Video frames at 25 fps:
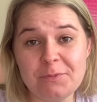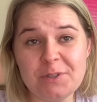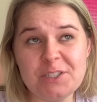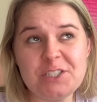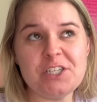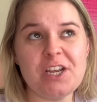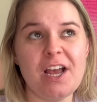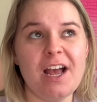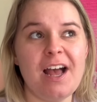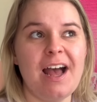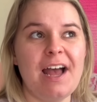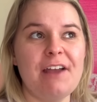
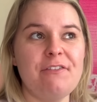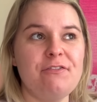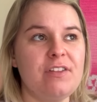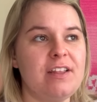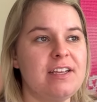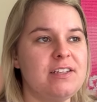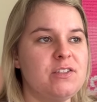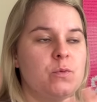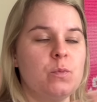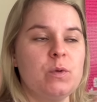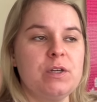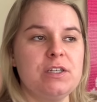which I feel
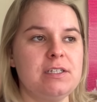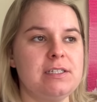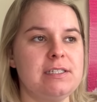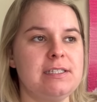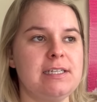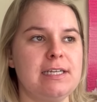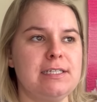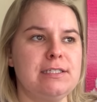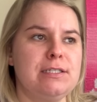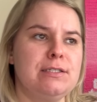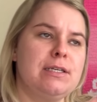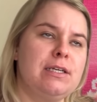like it's weird to
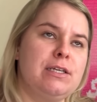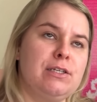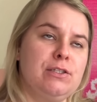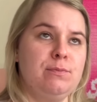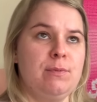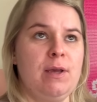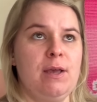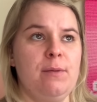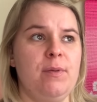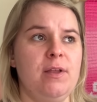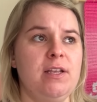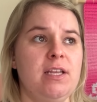say because it's like,
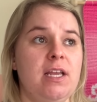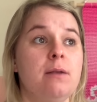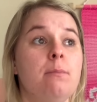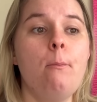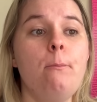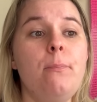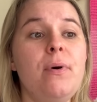it's my opinion.